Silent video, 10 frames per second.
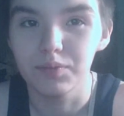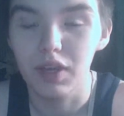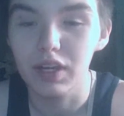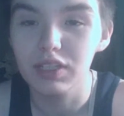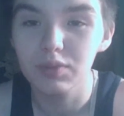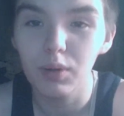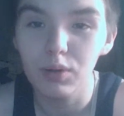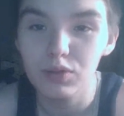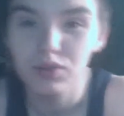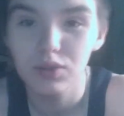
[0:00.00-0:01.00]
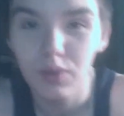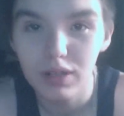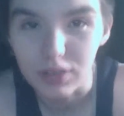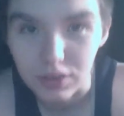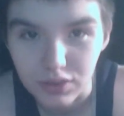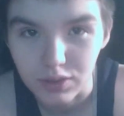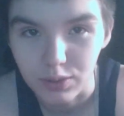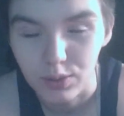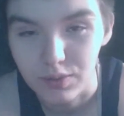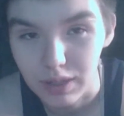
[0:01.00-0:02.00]
exposure to others
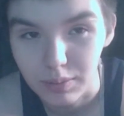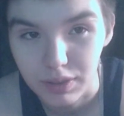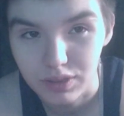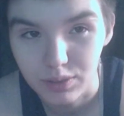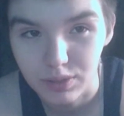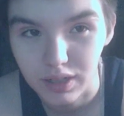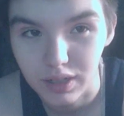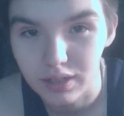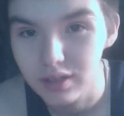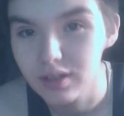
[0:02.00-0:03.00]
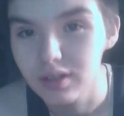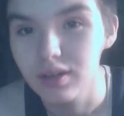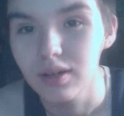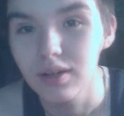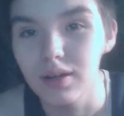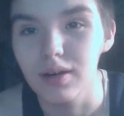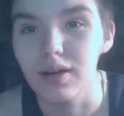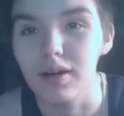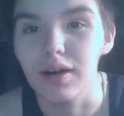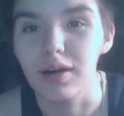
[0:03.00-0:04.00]
who have died by suicide,
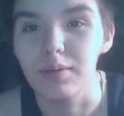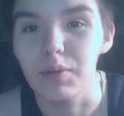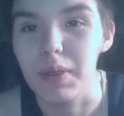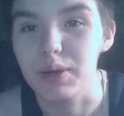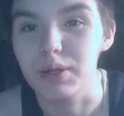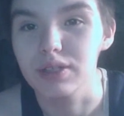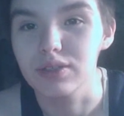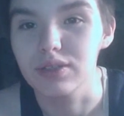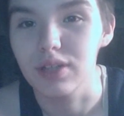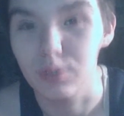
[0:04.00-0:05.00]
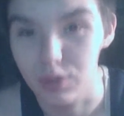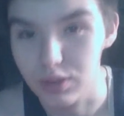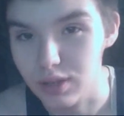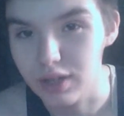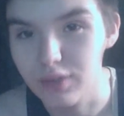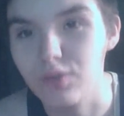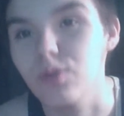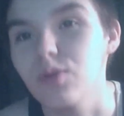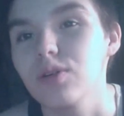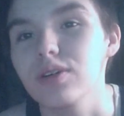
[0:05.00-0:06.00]
whether it's in real life
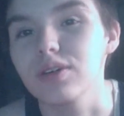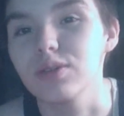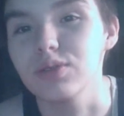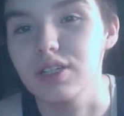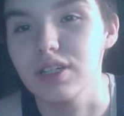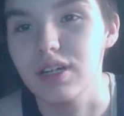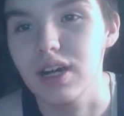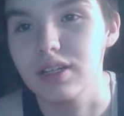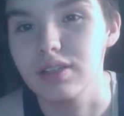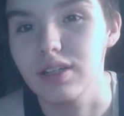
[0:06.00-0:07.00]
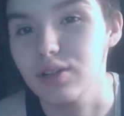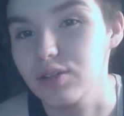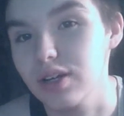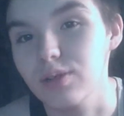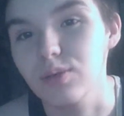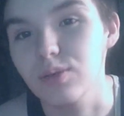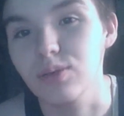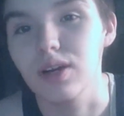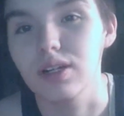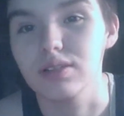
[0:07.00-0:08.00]
or you see it on the internet or
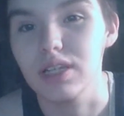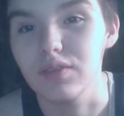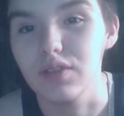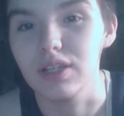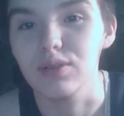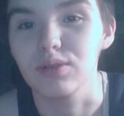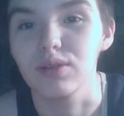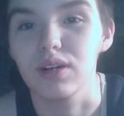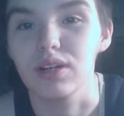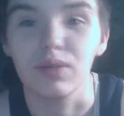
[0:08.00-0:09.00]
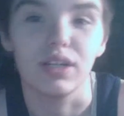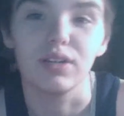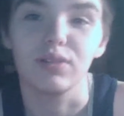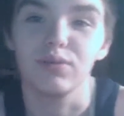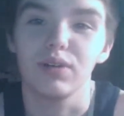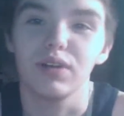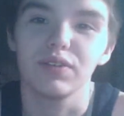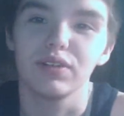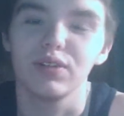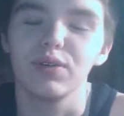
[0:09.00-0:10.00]
on TV or on the radio,
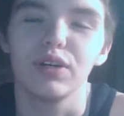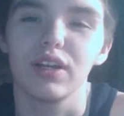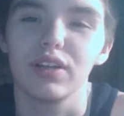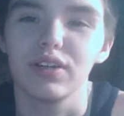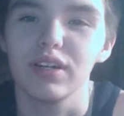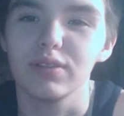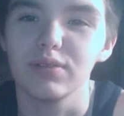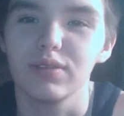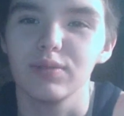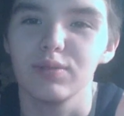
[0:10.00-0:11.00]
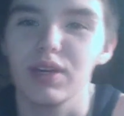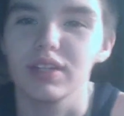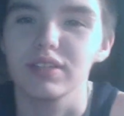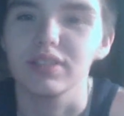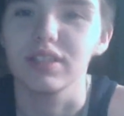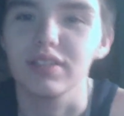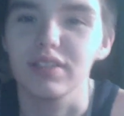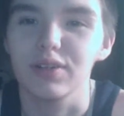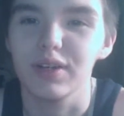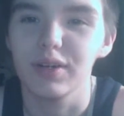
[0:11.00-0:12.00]
whatever. You hear it on the radio. You can't see things on
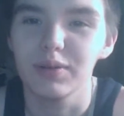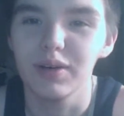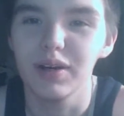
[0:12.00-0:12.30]
the radio.